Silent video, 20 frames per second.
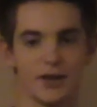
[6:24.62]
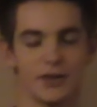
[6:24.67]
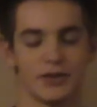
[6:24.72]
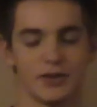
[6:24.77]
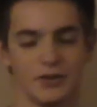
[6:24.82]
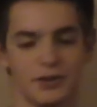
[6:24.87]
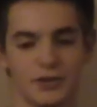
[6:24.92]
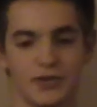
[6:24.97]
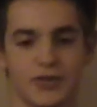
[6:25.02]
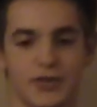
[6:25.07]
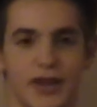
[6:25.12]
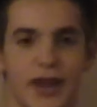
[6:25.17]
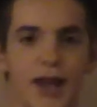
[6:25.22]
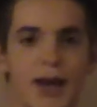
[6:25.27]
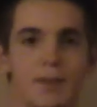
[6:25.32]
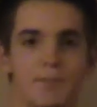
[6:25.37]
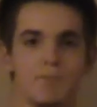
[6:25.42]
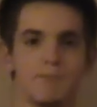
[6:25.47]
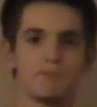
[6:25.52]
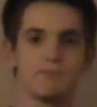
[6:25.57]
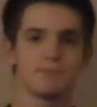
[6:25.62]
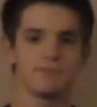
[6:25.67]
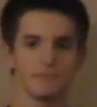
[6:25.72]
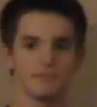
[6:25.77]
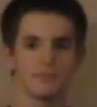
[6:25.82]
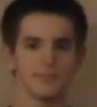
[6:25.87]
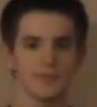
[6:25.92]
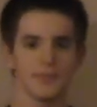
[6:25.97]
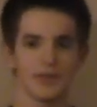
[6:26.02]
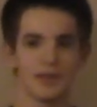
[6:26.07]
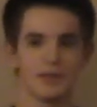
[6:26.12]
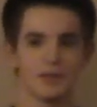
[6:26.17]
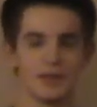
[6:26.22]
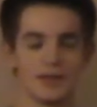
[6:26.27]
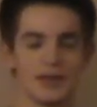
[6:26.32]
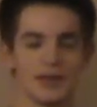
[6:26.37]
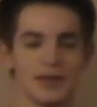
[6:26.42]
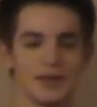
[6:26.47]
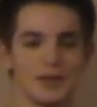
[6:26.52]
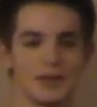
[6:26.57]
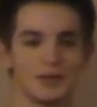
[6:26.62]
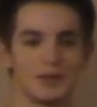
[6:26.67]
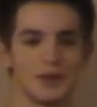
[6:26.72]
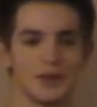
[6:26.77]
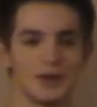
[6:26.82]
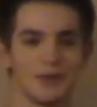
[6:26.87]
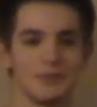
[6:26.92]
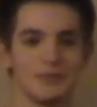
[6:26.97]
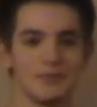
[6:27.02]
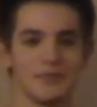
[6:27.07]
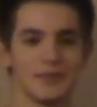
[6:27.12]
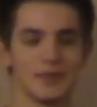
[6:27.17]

agree with Sam because, well,